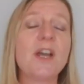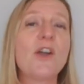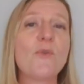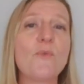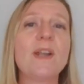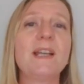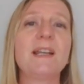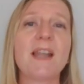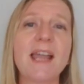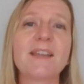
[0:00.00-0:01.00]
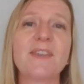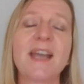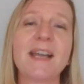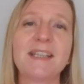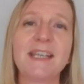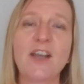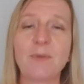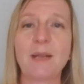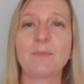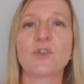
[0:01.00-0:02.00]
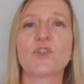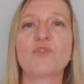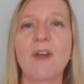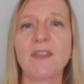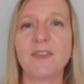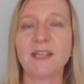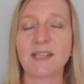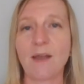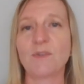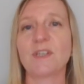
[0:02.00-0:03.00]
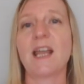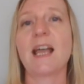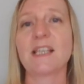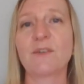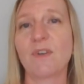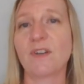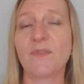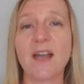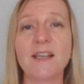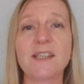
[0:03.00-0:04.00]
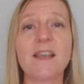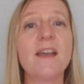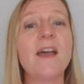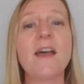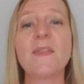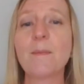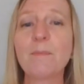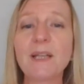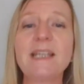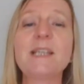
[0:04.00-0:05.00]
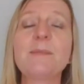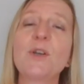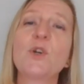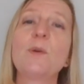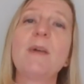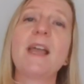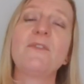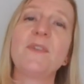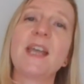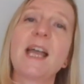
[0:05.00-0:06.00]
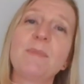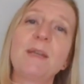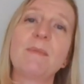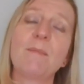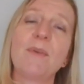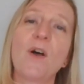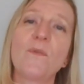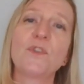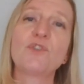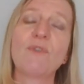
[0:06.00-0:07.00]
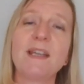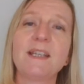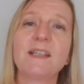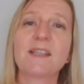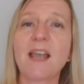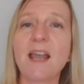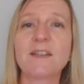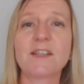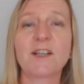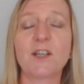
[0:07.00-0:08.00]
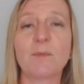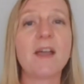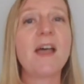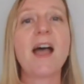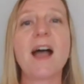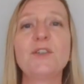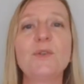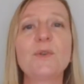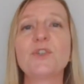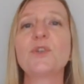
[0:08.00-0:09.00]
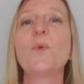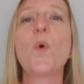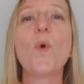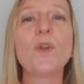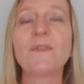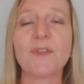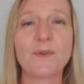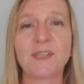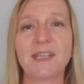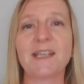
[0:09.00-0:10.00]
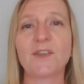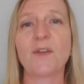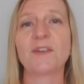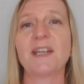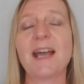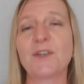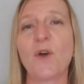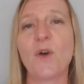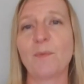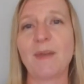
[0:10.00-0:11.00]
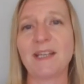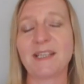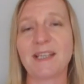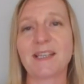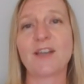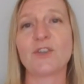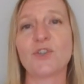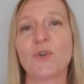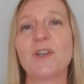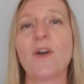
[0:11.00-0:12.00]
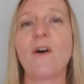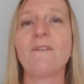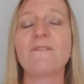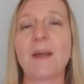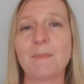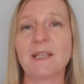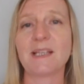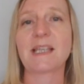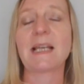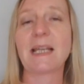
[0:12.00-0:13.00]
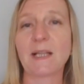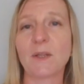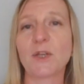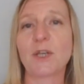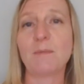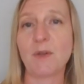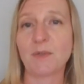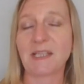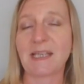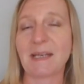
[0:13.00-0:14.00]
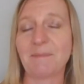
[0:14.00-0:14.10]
really like the idea of being able to try things out and ask for advice, then please become a VIP member of the Training Designers Club. And you can do all of those things on an ad hoc basis and join our fabulous little community.